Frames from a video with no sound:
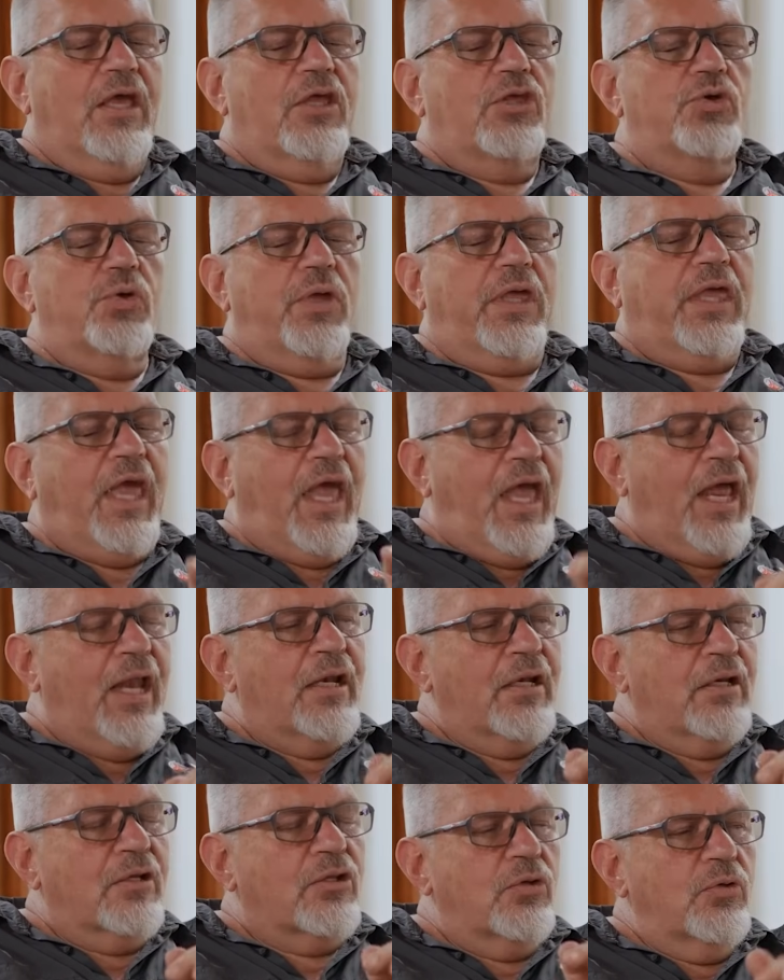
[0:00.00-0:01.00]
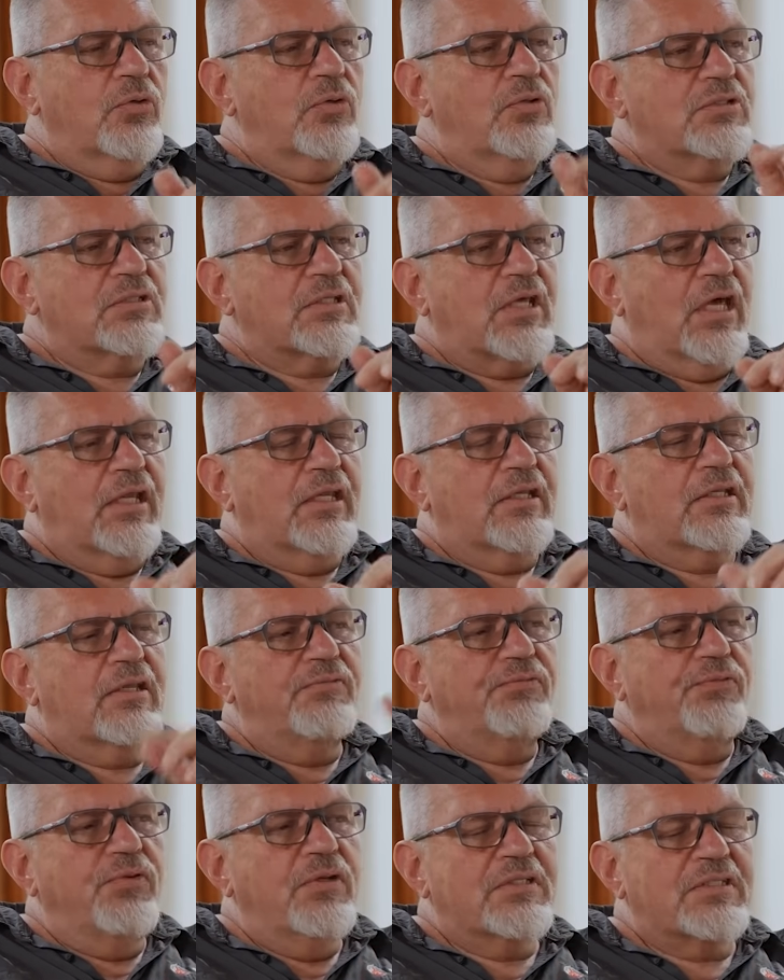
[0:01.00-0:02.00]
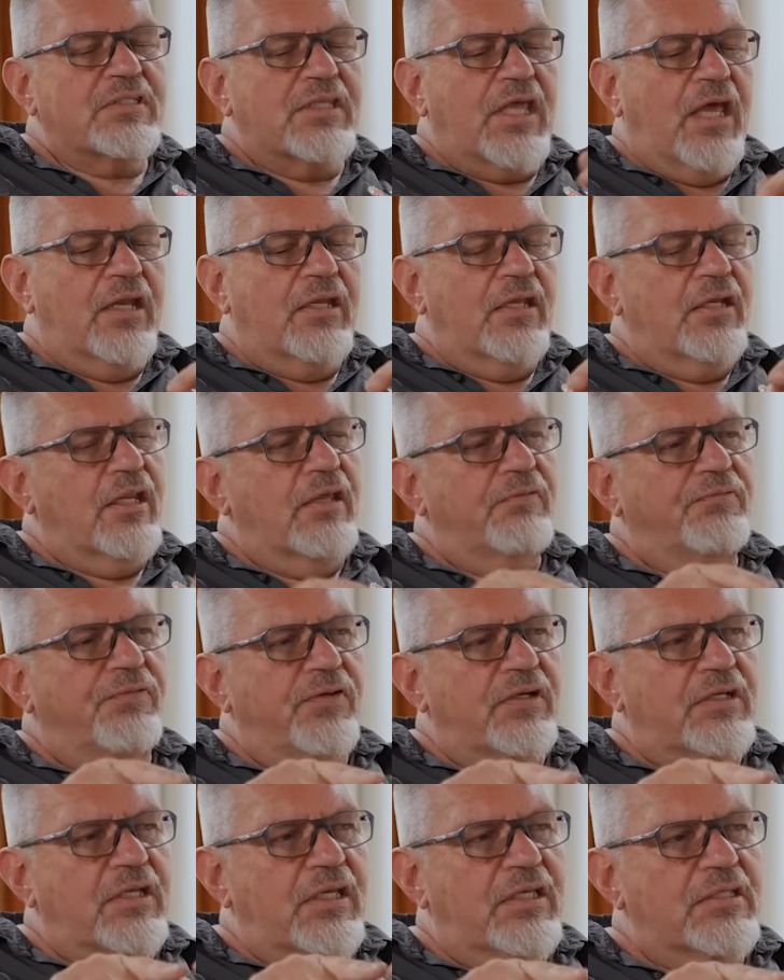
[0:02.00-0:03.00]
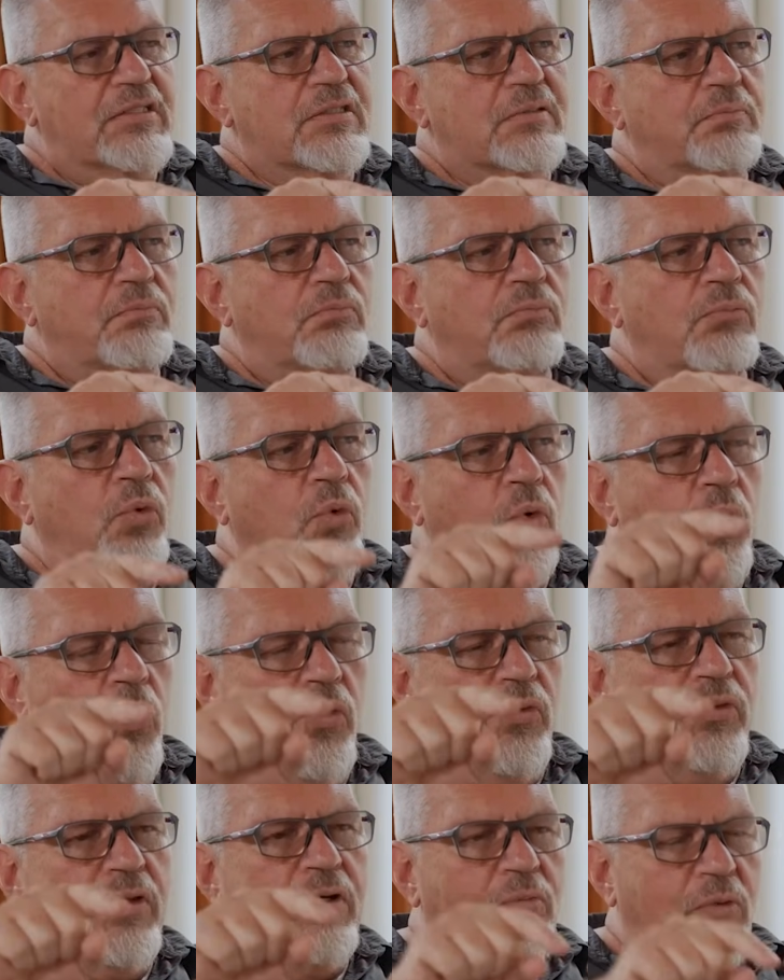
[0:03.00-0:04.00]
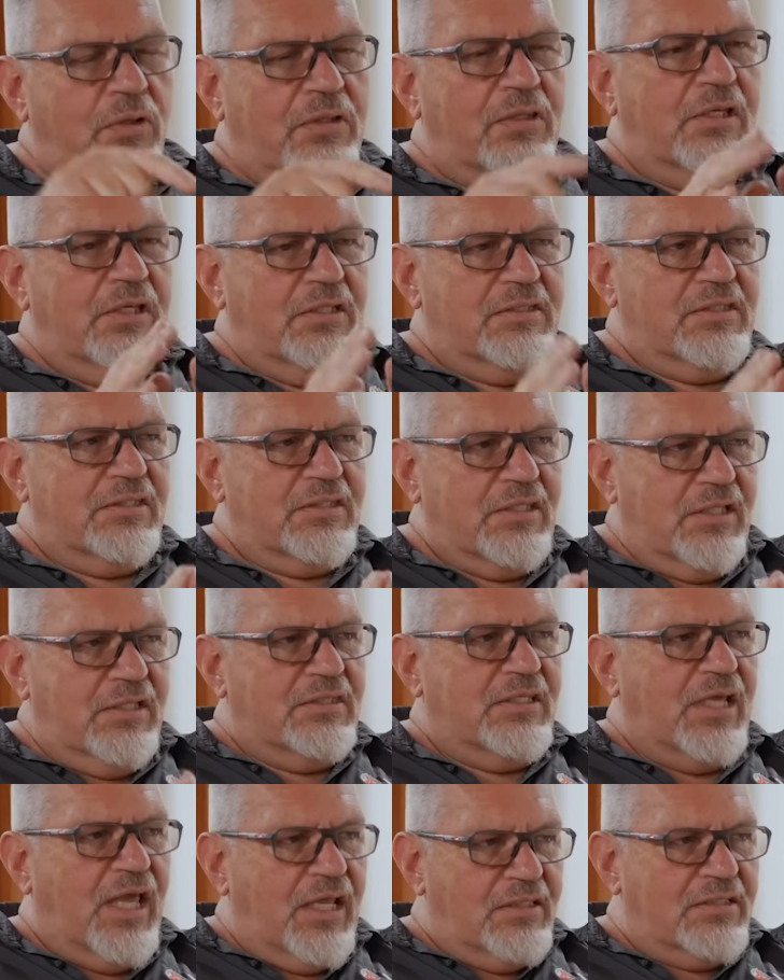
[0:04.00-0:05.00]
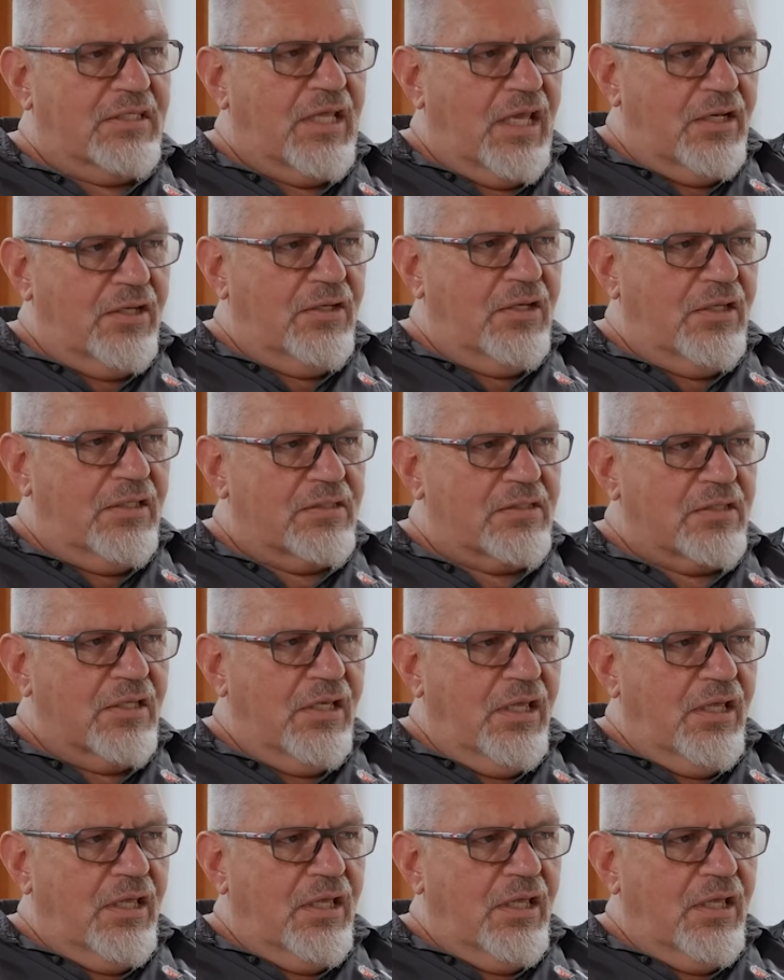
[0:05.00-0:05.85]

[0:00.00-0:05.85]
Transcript: You can use a different standard if it is more than what the existing SANS standard is.